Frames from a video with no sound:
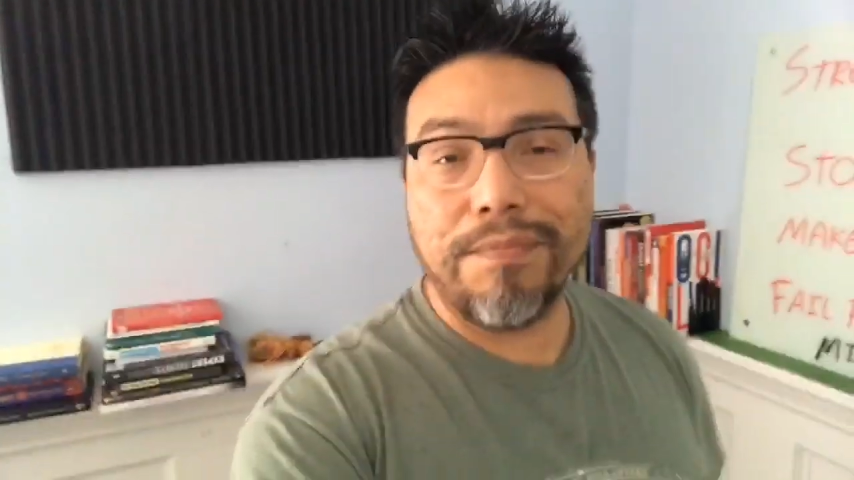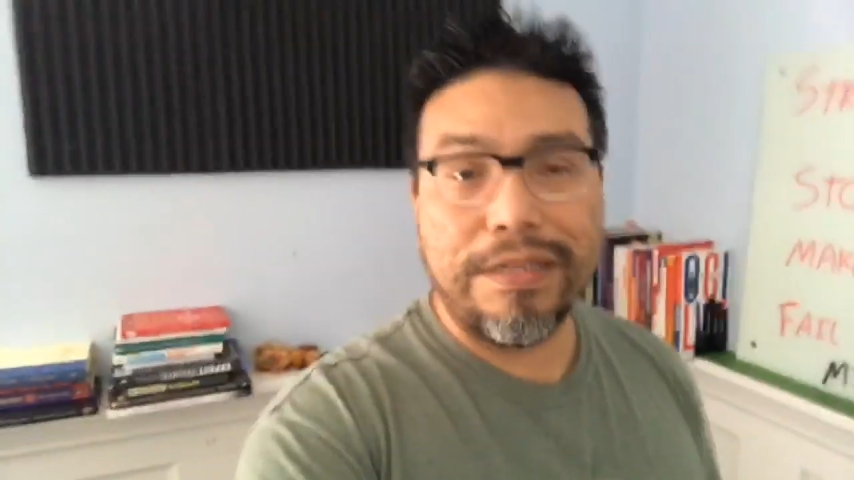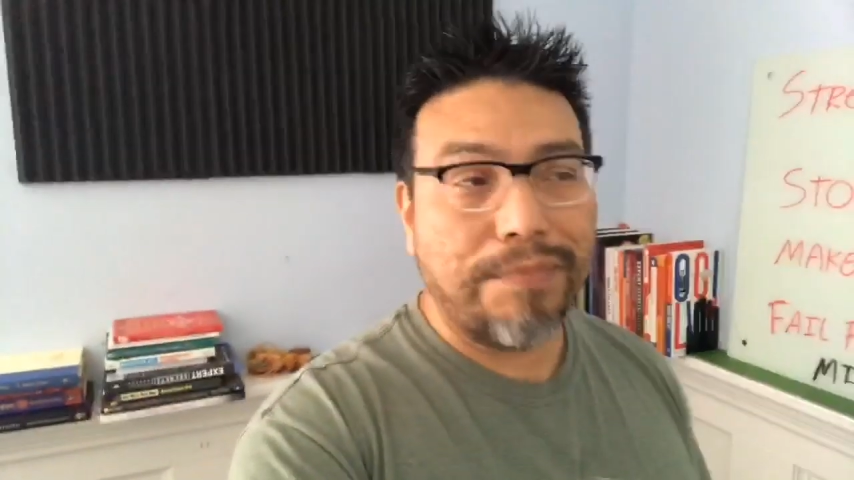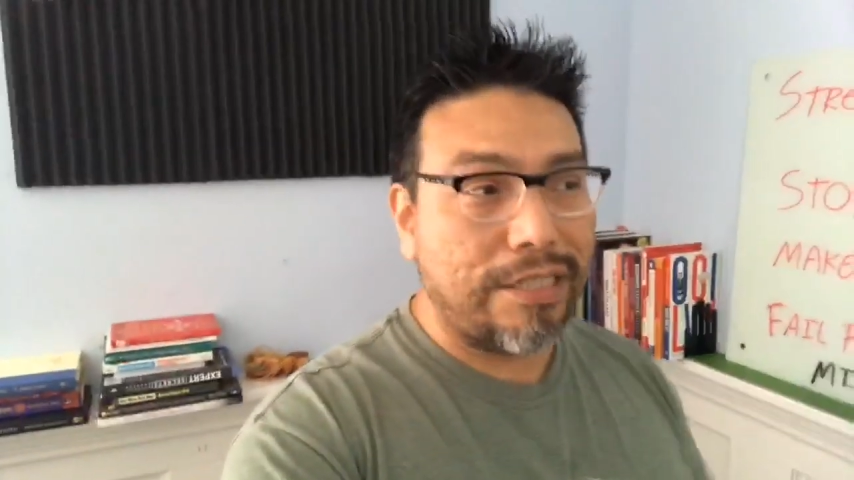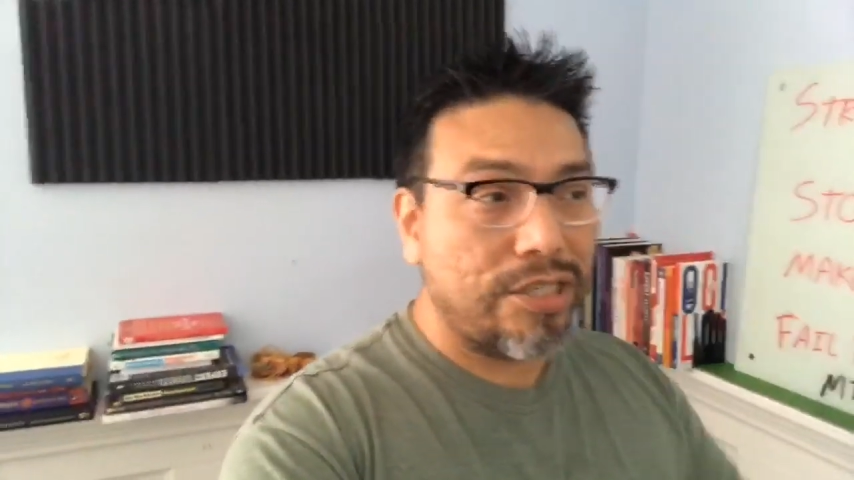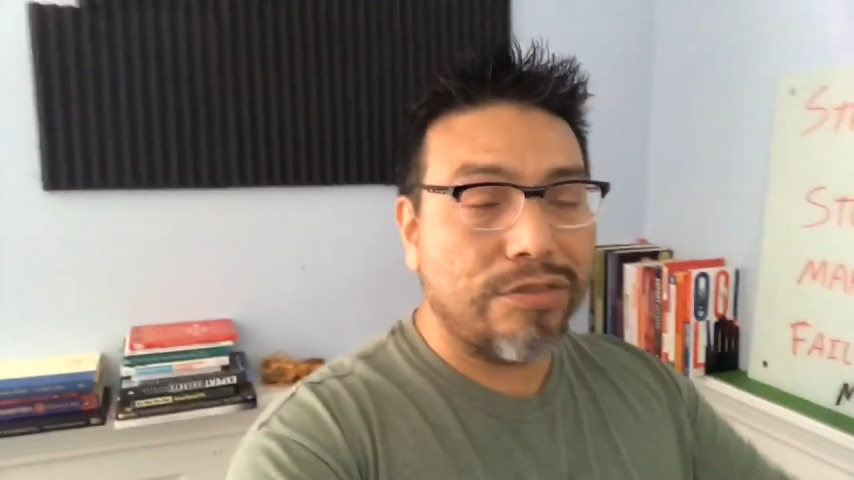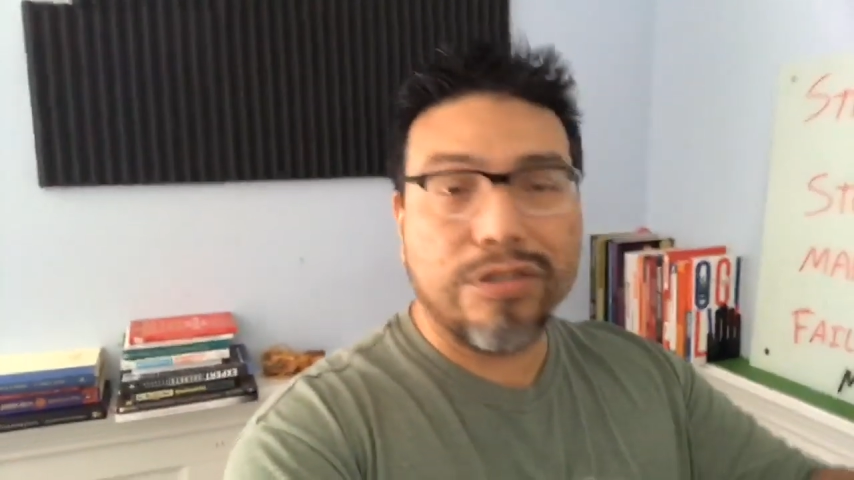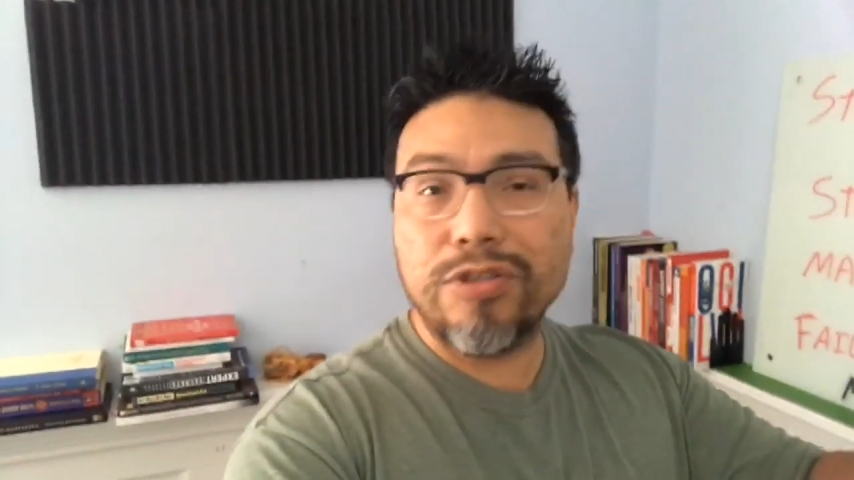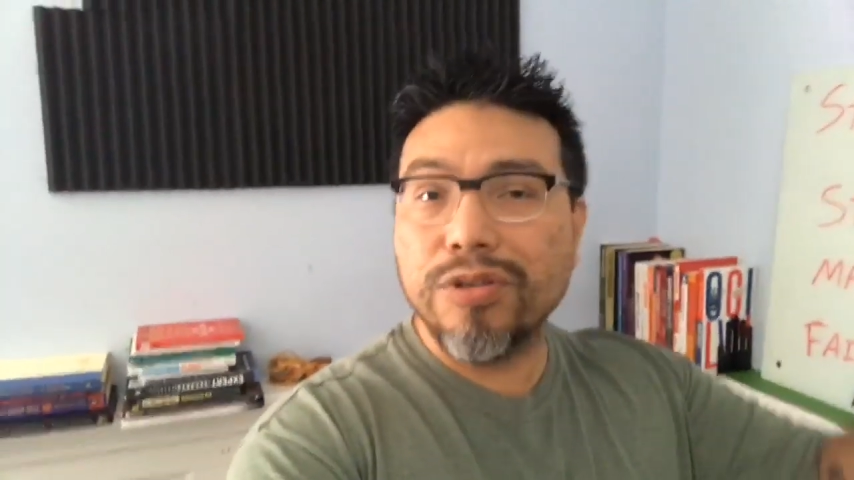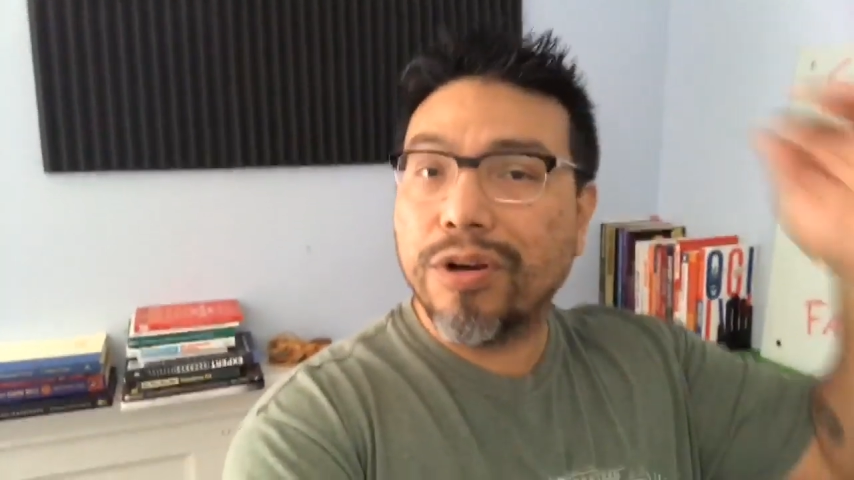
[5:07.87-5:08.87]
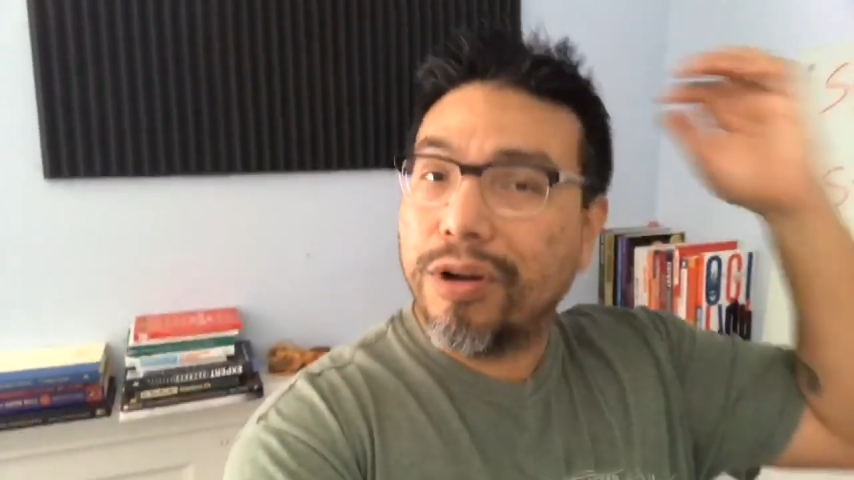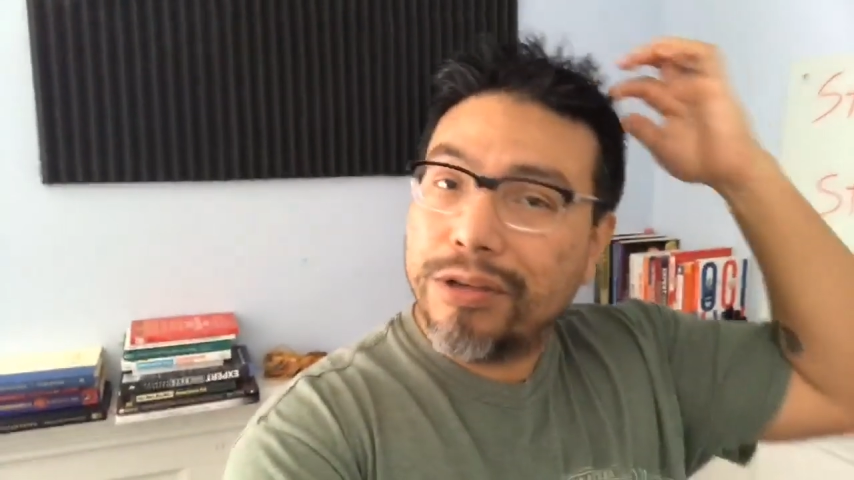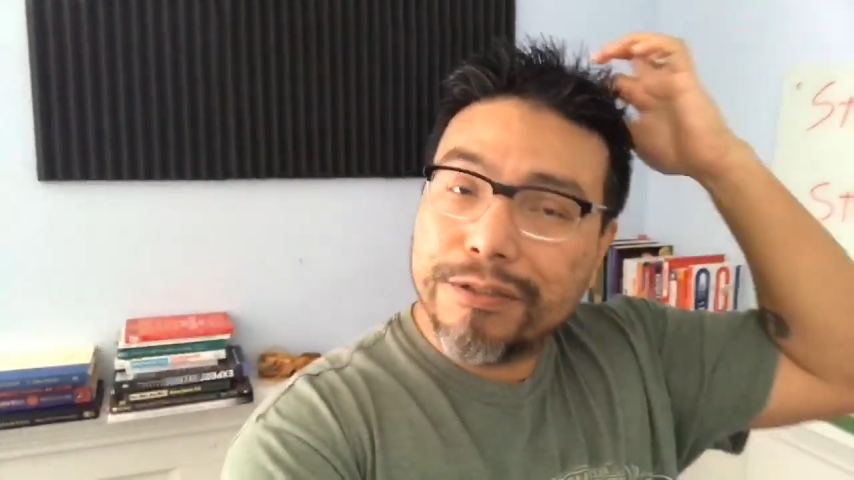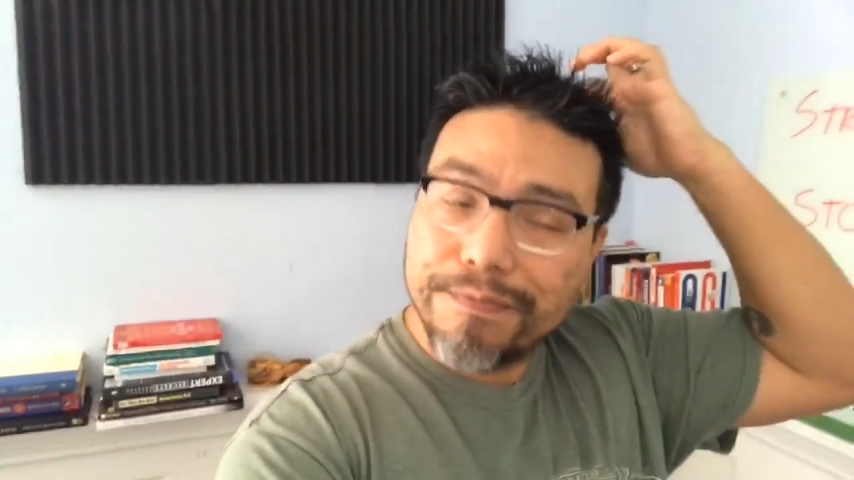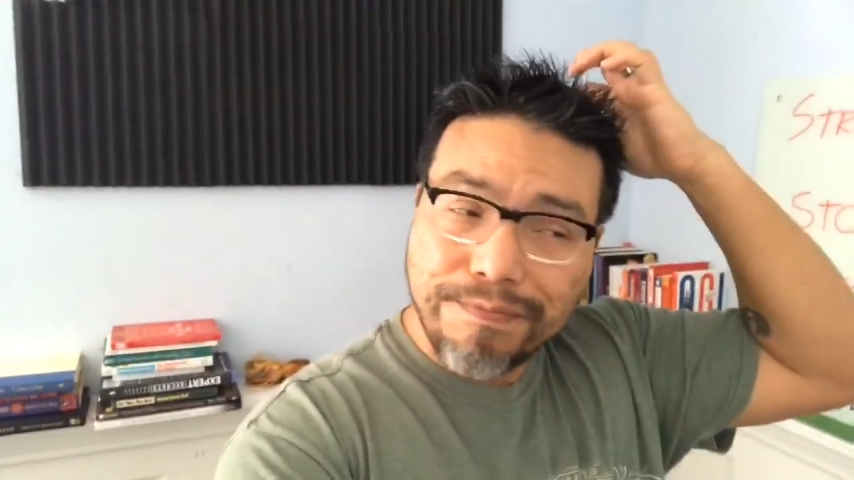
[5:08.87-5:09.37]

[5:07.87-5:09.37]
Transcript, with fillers: My, my children, two girls,